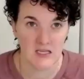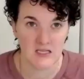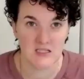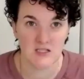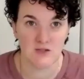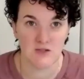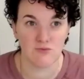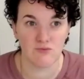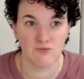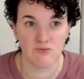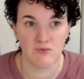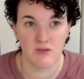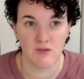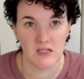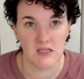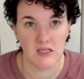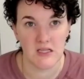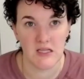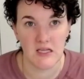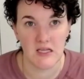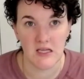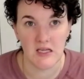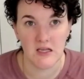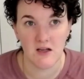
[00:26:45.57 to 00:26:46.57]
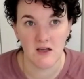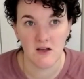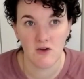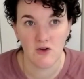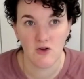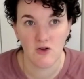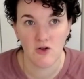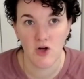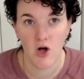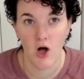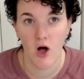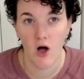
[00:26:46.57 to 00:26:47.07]
is a really
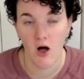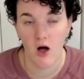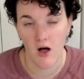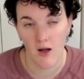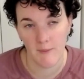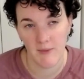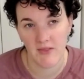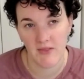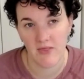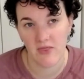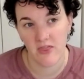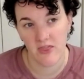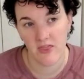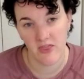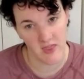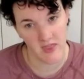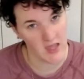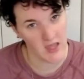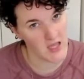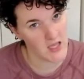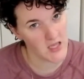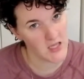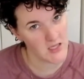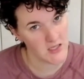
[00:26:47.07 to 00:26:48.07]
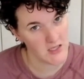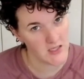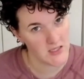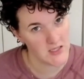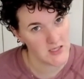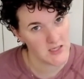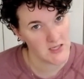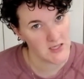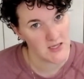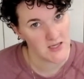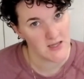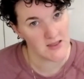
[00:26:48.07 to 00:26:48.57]
common thing
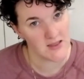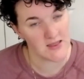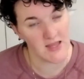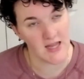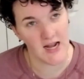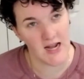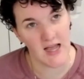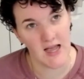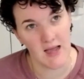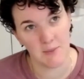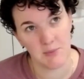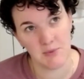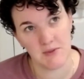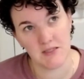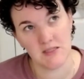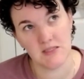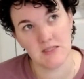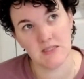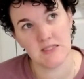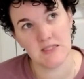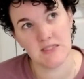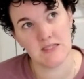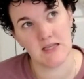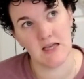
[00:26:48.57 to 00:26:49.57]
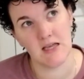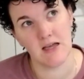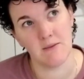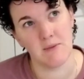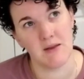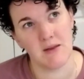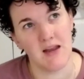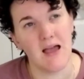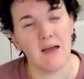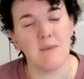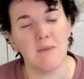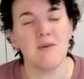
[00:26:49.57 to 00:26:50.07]
that happens.
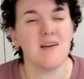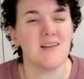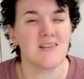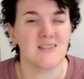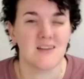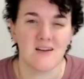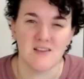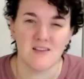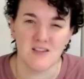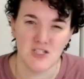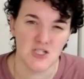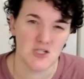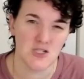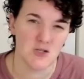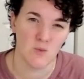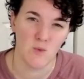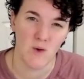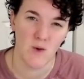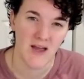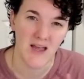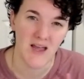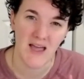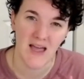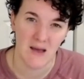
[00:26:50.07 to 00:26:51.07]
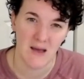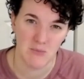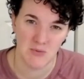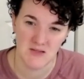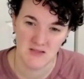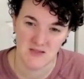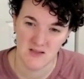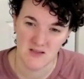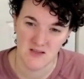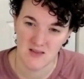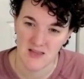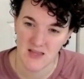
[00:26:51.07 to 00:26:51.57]
And I'm not entirely sure why it
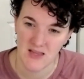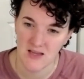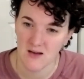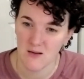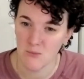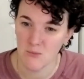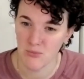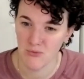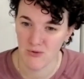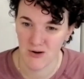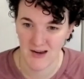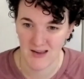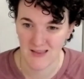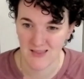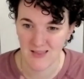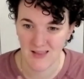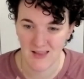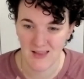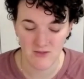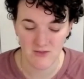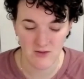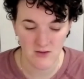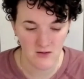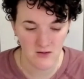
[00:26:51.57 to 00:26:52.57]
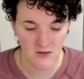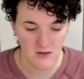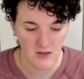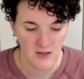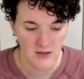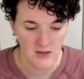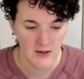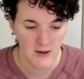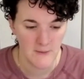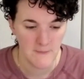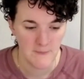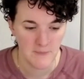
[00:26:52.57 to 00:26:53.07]
happens on like a brain level.
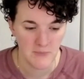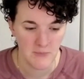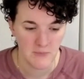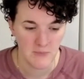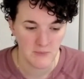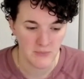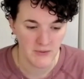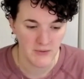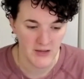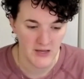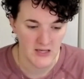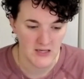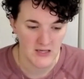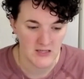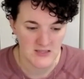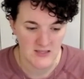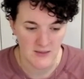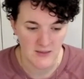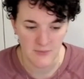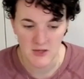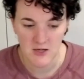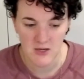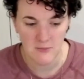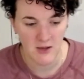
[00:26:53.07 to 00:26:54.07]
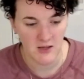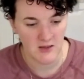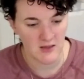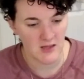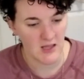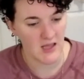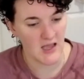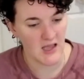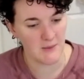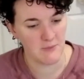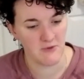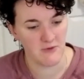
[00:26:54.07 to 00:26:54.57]
But something about
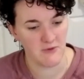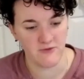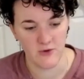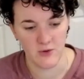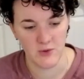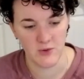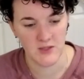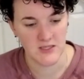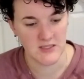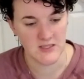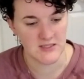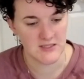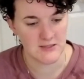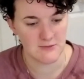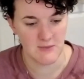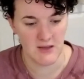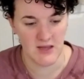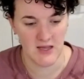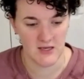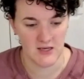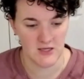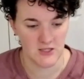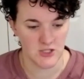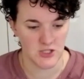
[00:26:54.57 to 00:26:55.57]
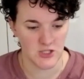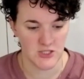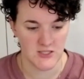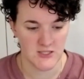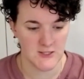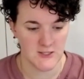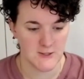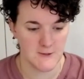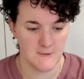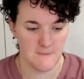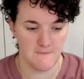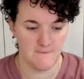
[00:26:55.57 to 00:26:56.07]
that hyperfocus, man,
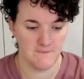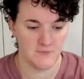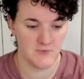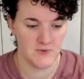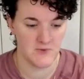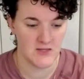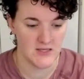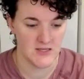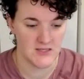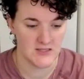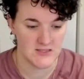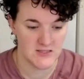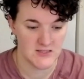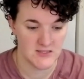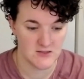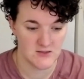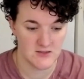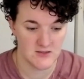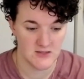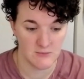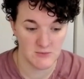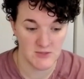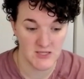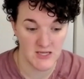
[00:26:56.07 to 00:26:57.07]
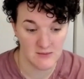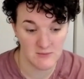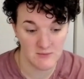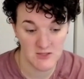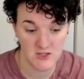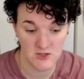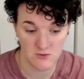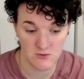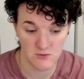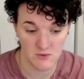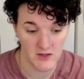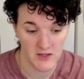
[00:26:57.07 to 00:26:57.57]
sometimes
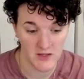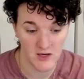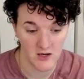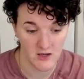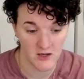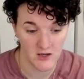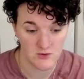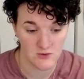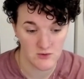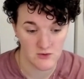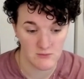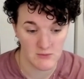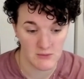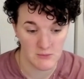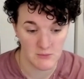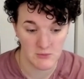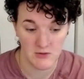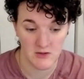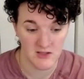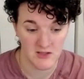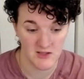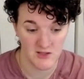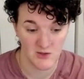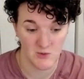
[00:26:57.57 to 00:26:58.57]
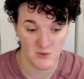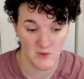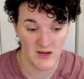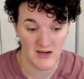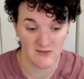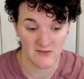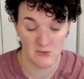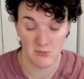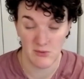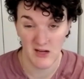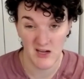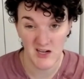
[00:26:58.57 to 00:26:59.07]
it's really hard to remember that you
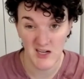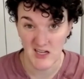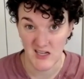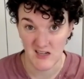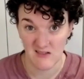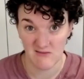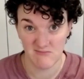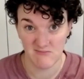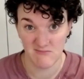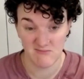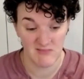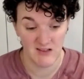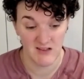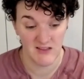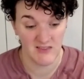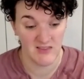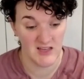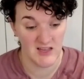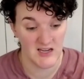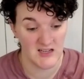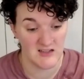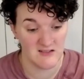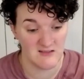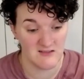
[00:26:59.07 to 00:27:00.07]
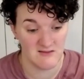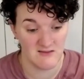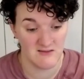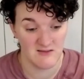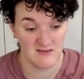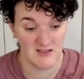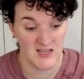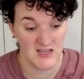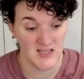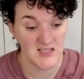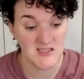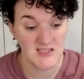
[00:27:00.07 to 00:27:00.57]
have a body and that it
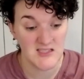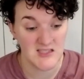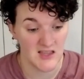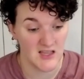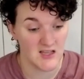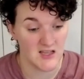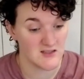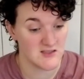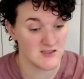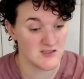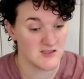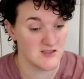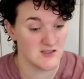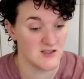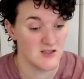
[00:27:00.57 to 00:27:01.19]
needs things.